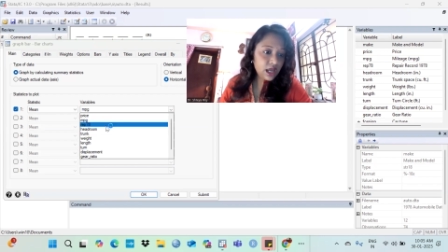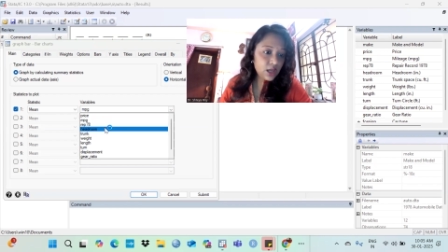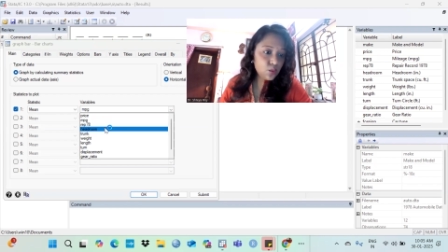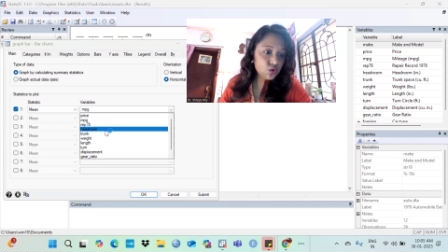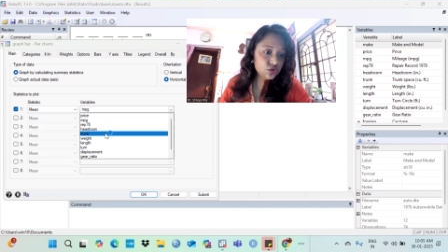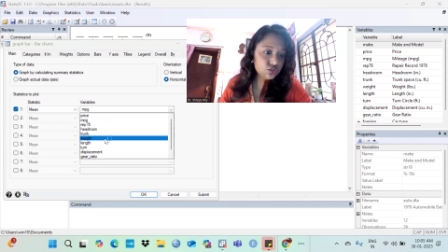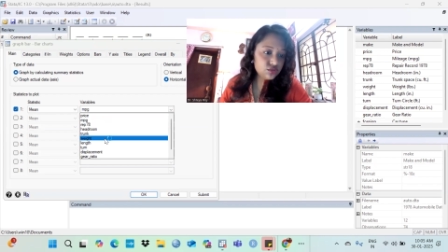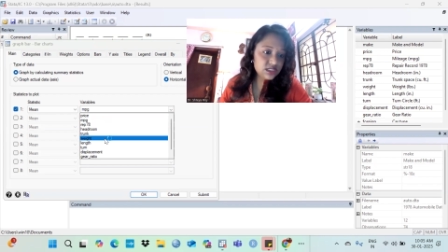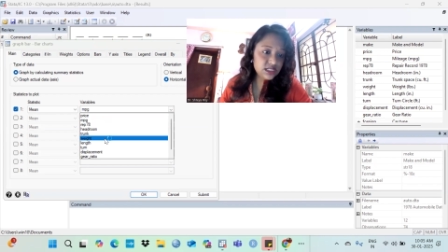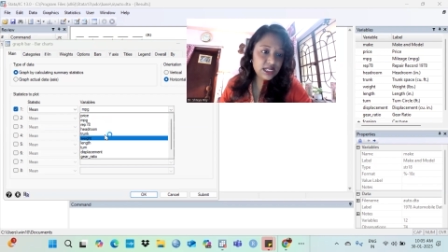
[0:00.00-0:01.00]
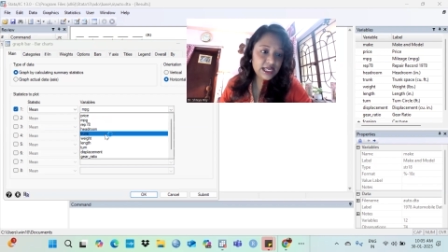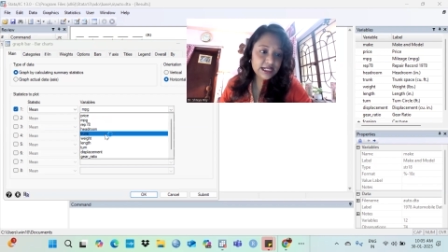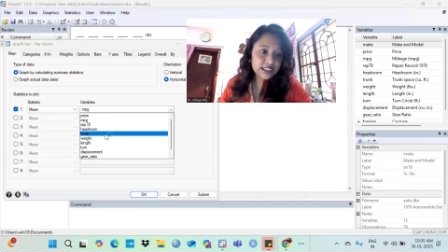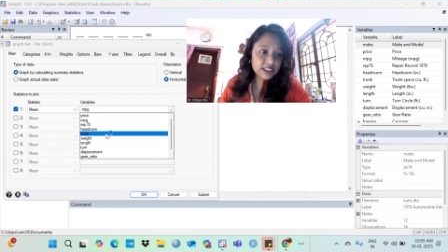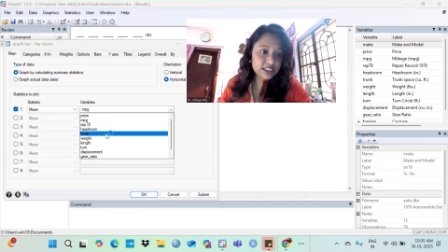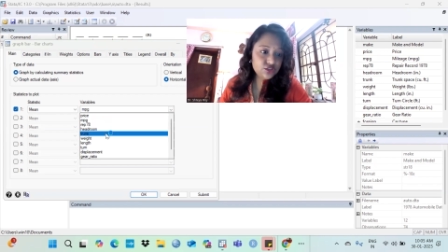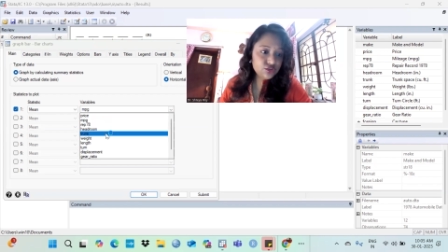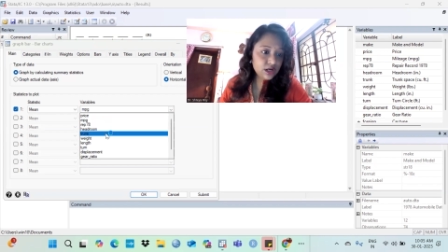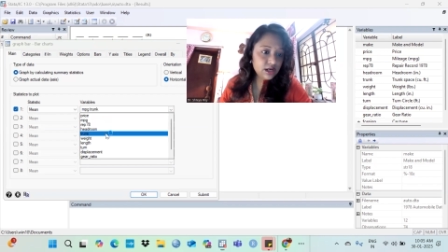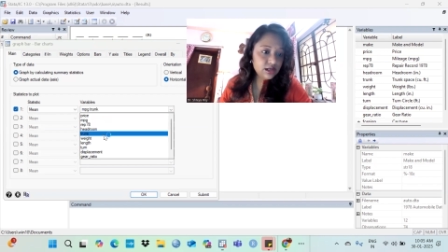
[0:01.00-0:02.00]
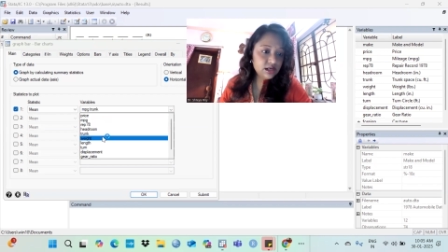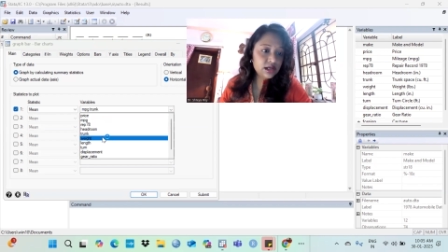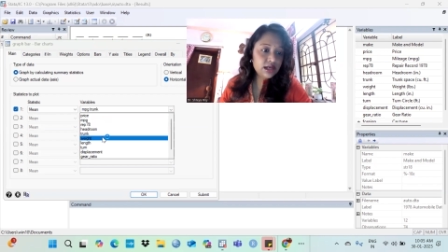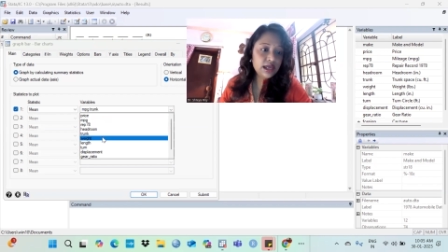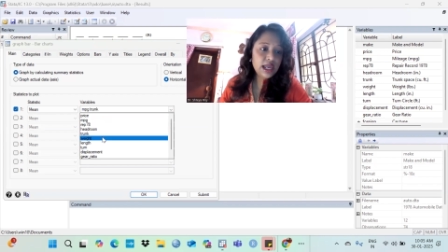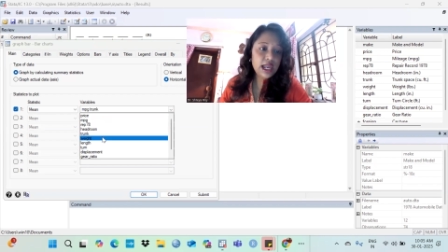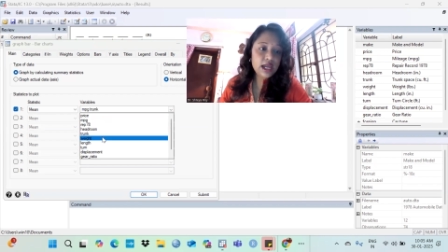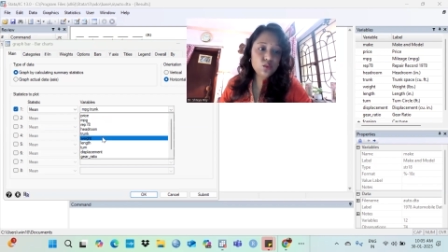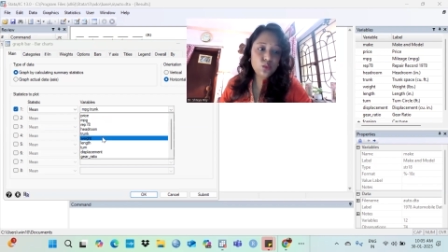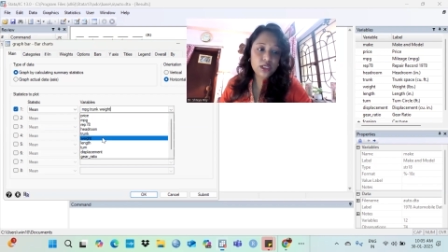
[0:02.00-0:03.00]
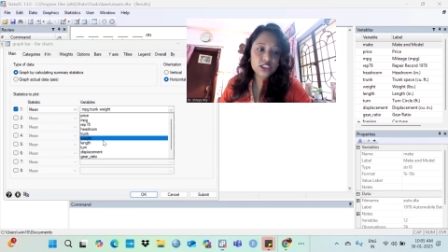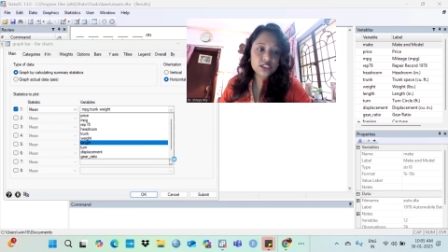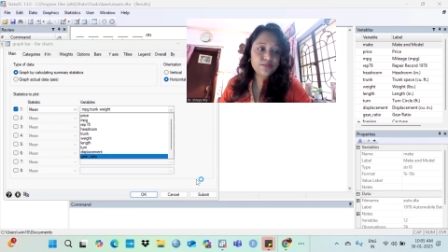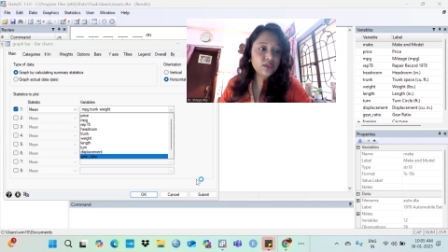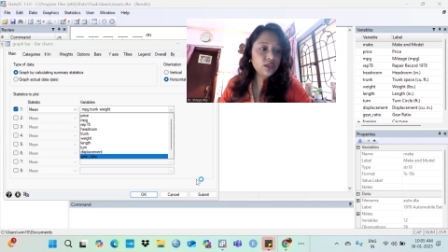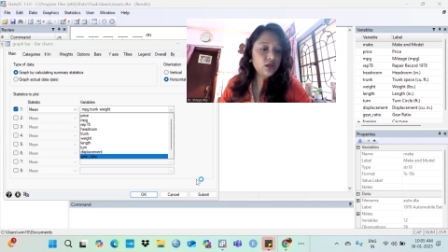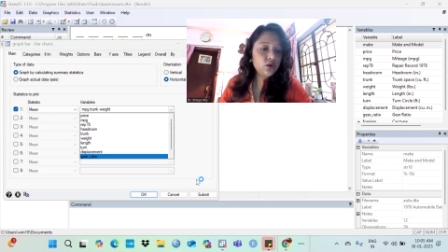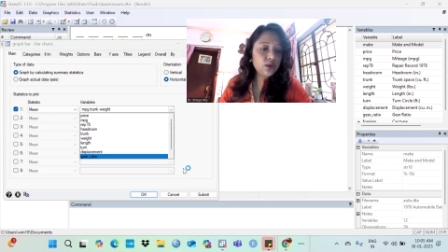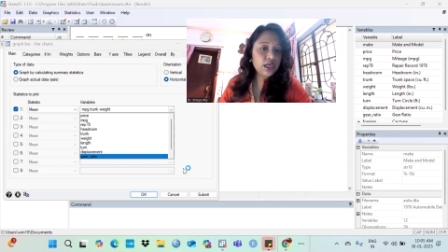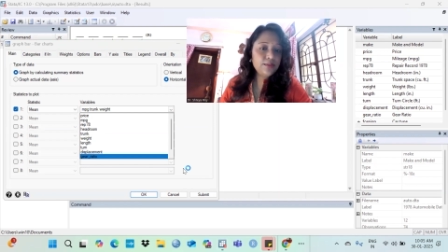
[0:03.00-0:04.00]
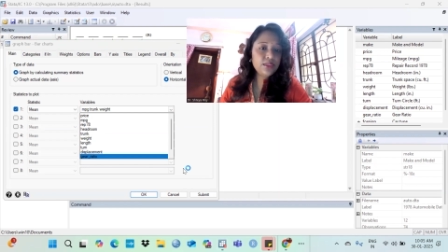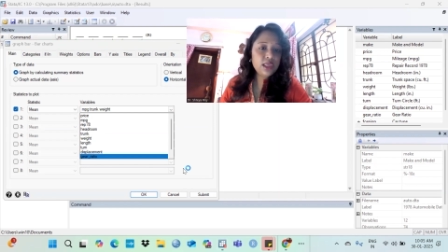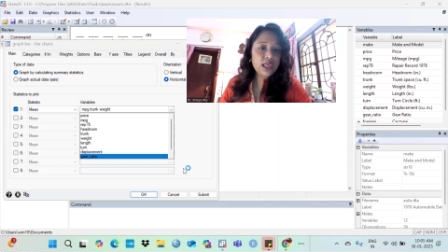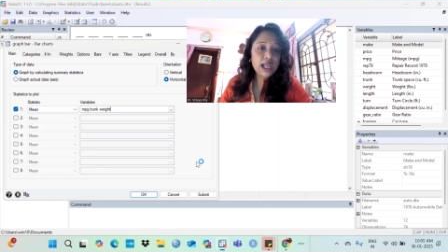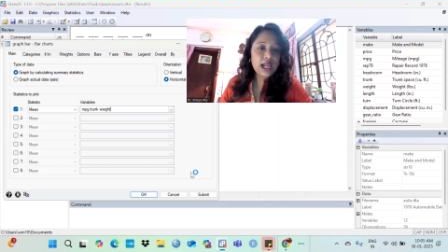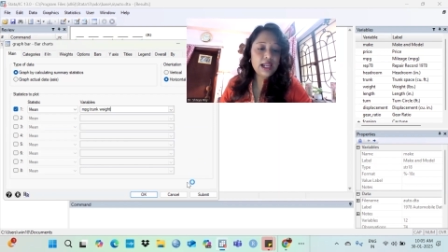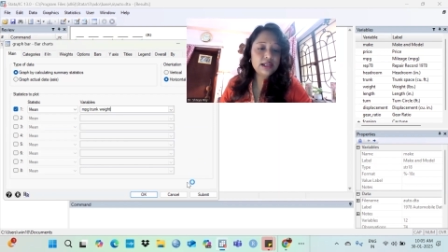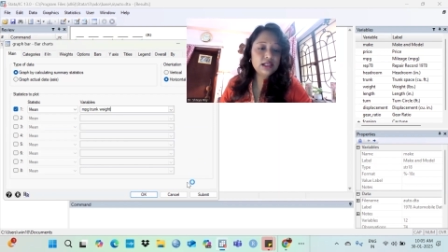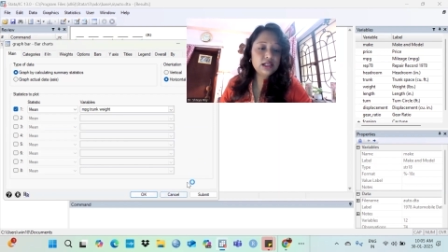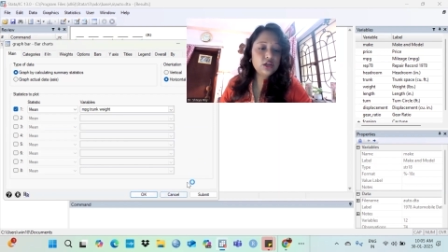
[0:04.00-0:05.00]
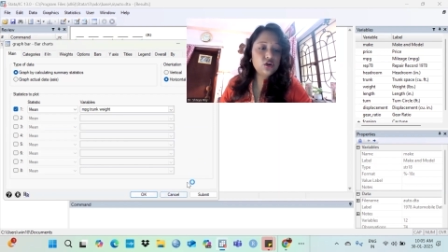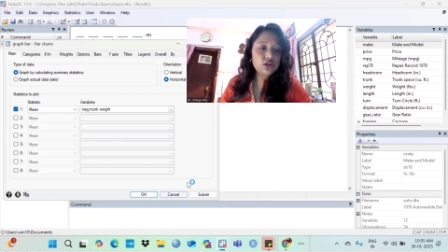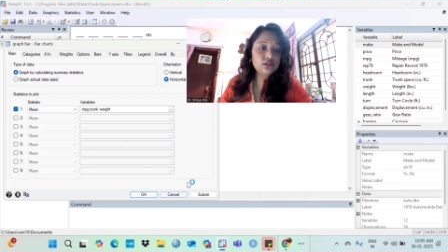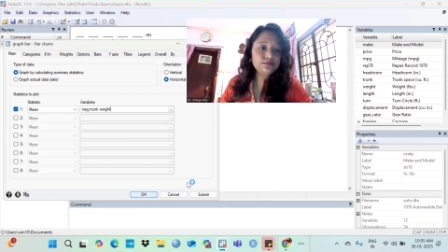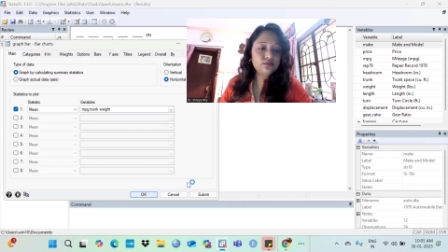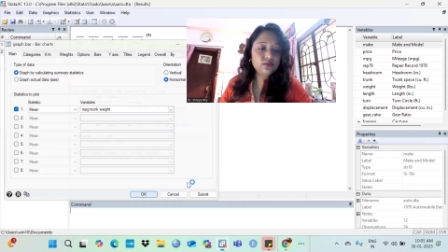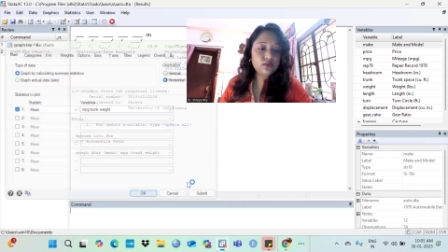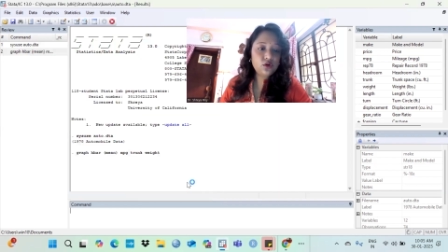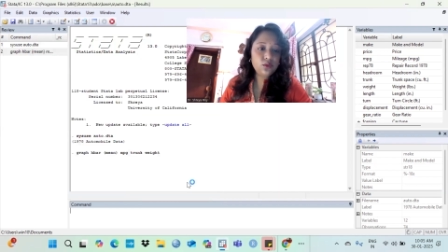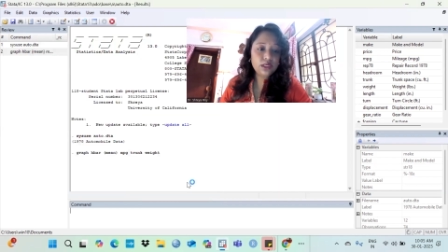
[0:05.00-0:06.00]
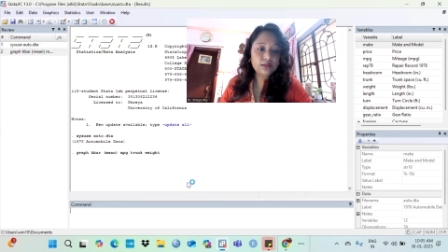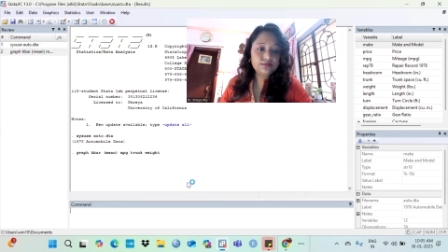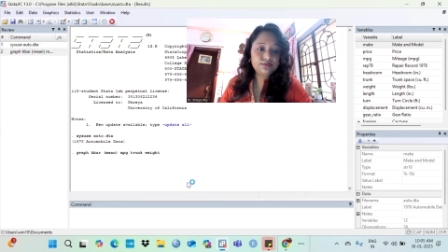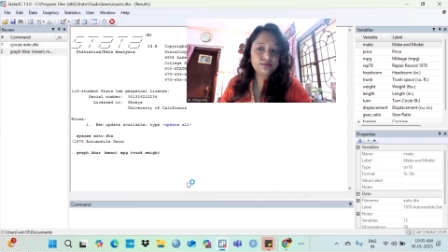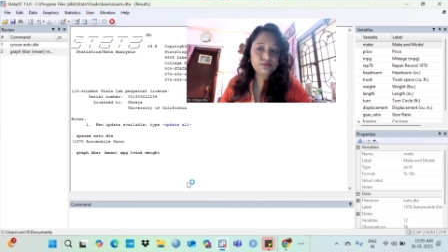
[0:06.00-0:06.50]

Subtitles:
I want to select trunk and weight. Okay. And click on OK.